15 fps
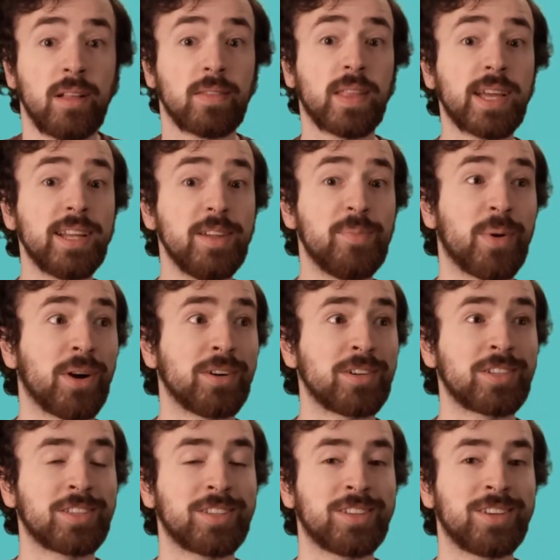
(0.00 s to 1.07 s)

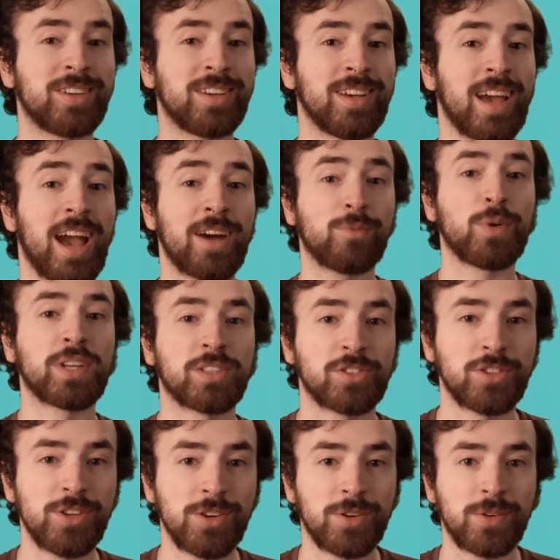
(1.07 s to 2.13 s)
Ladybugs have wings
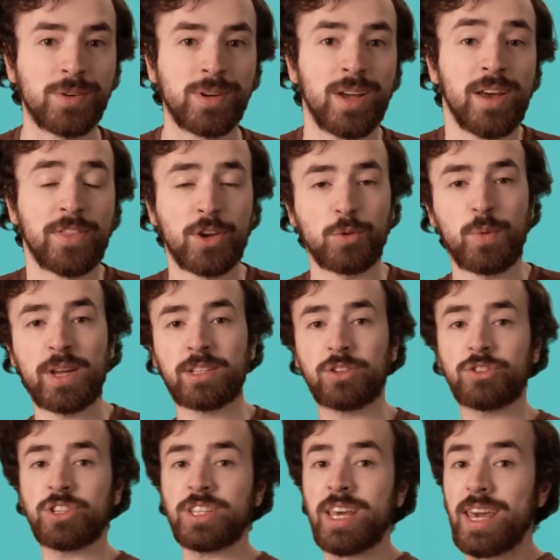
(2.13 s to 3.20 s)
too. Their wings
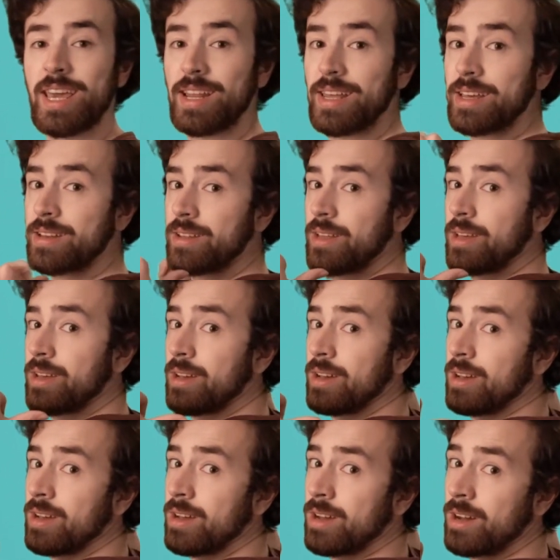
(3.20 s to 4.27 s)
are just hidden
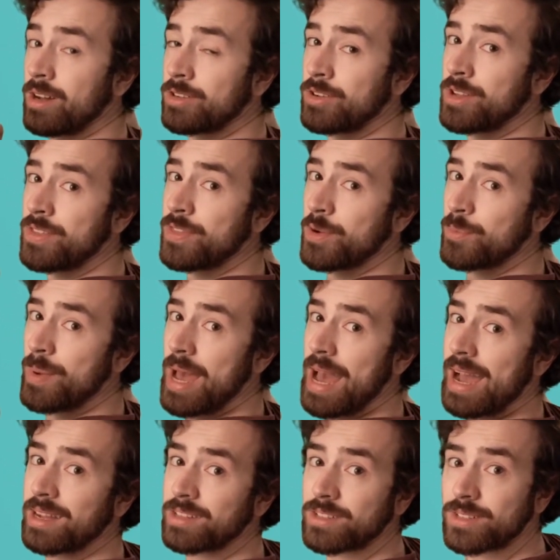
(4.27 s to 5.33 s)
underneath their
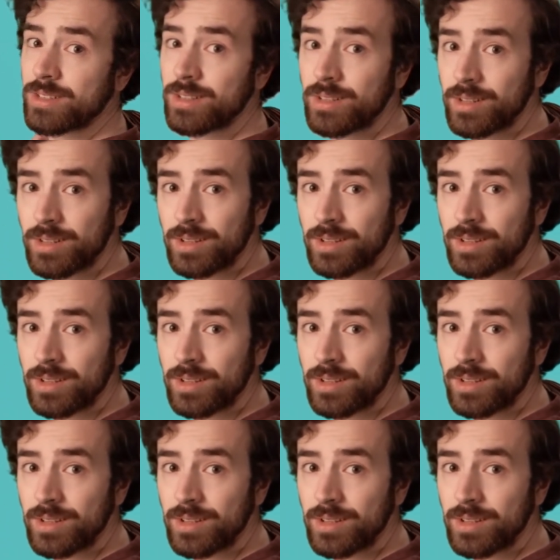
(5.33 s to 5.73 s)
backs.